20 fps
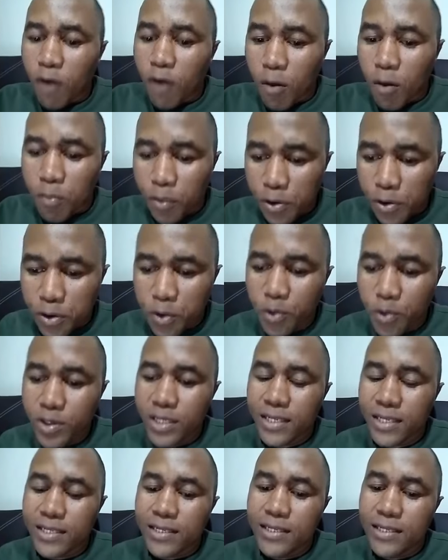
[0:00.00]

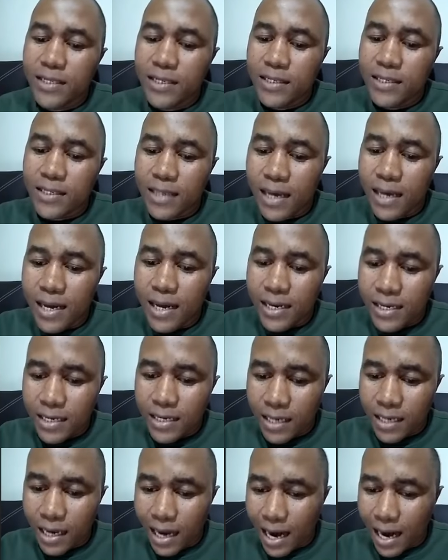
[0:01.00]
opportunities and